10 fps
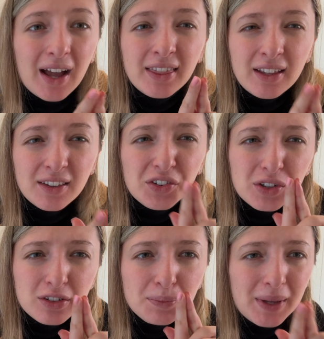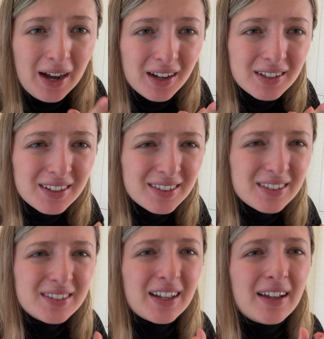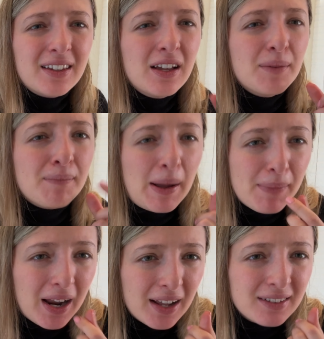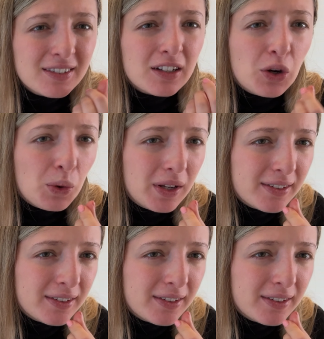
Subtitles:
I think the reason behind this is that my palate slowly